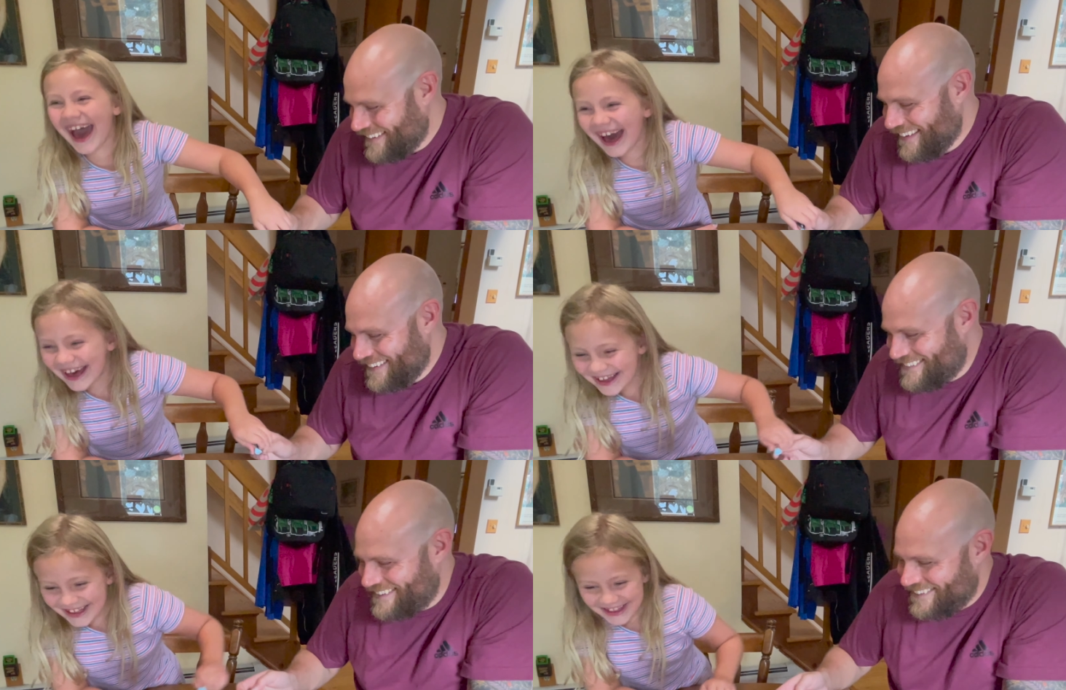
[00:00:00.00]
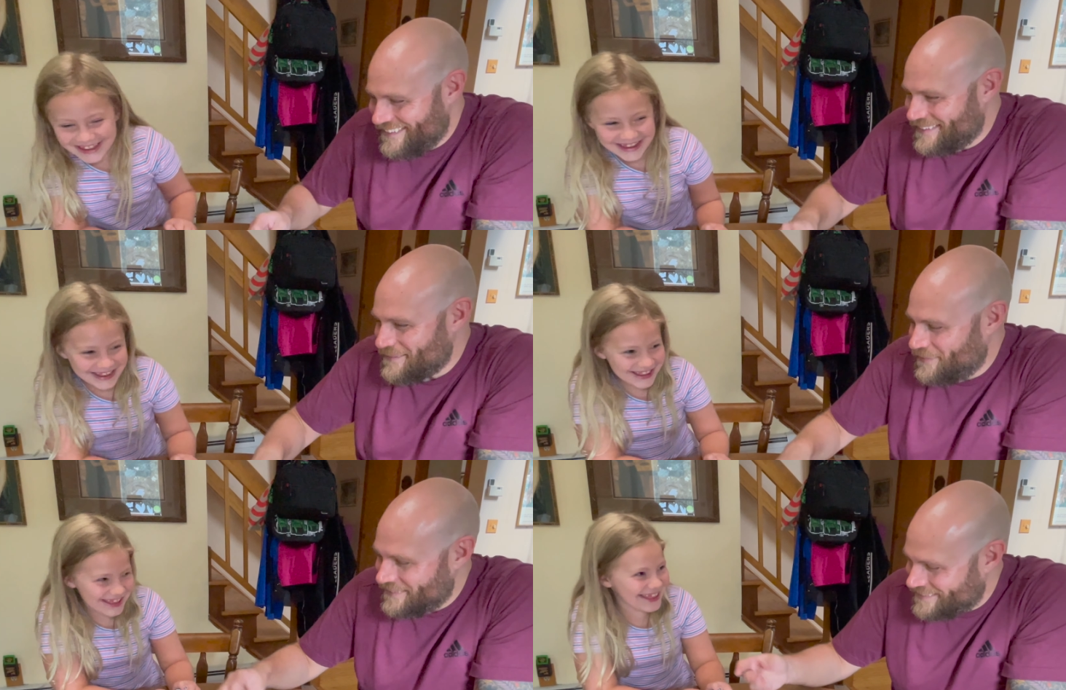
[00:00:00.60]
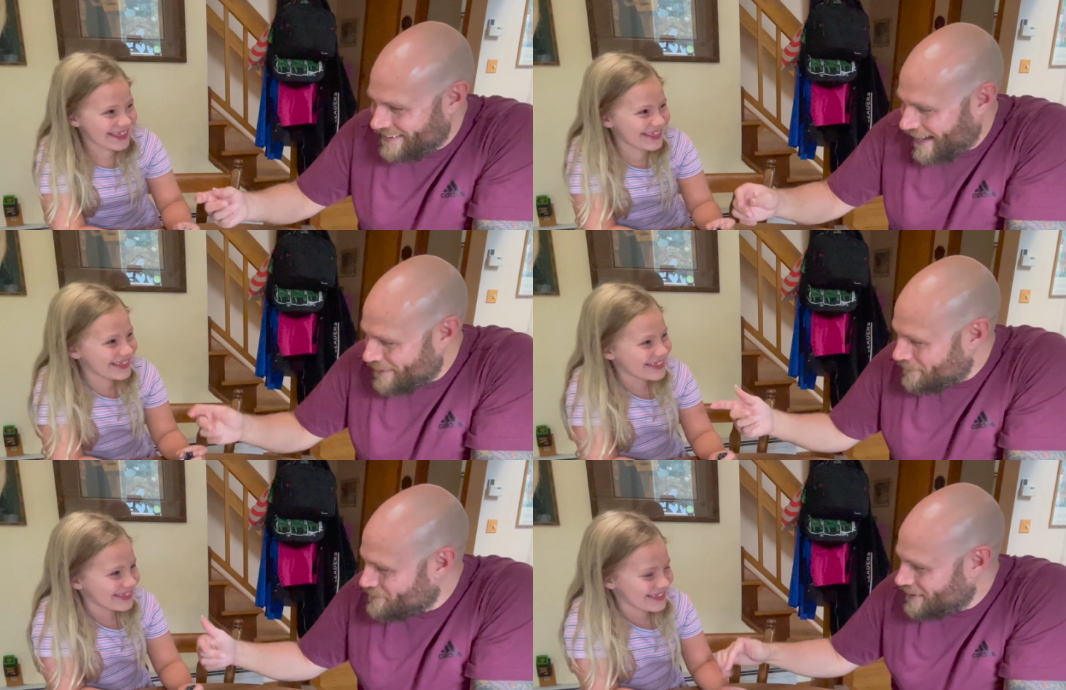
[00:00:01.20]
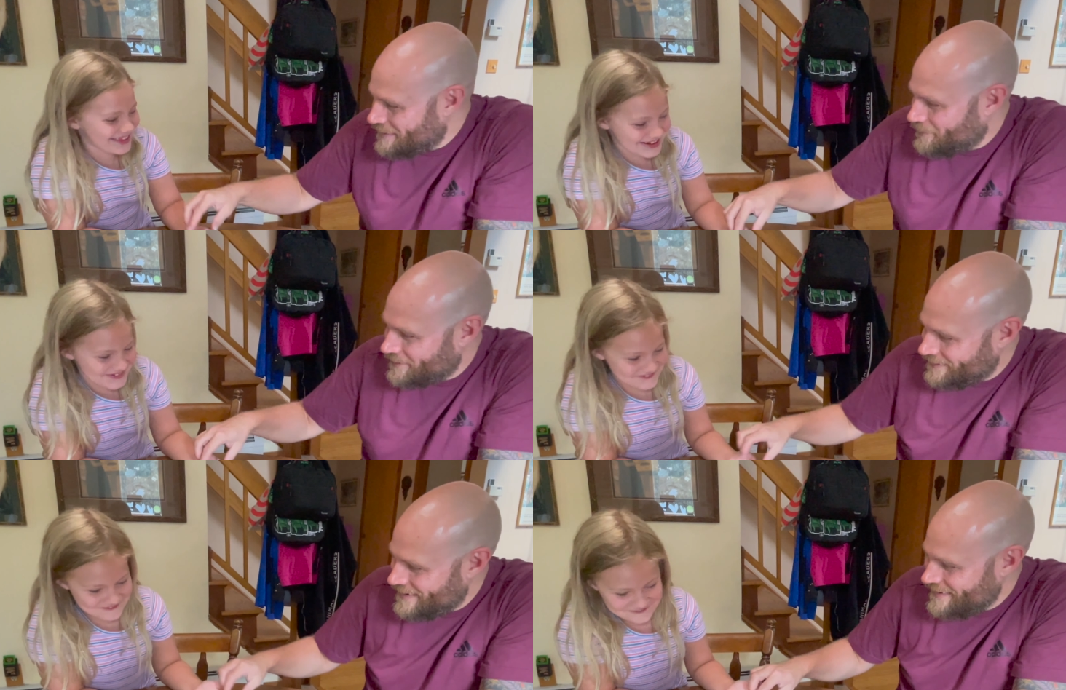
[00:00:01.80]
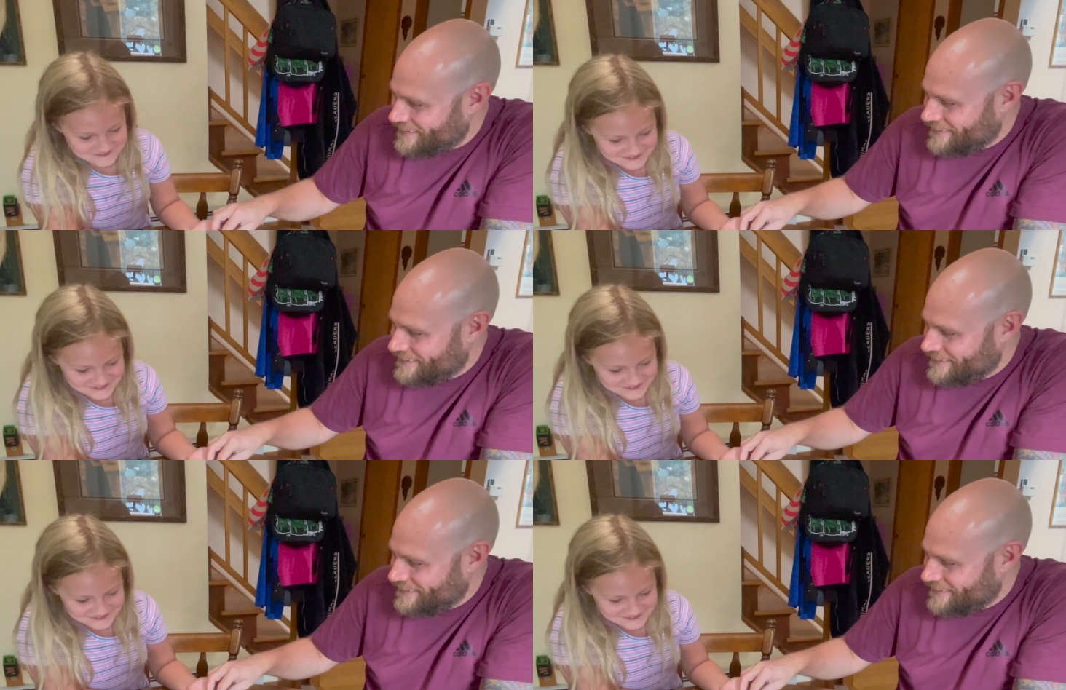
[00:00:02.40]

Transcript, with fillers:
Speaker 1: so you can put. Stop! I'm trying to put her in.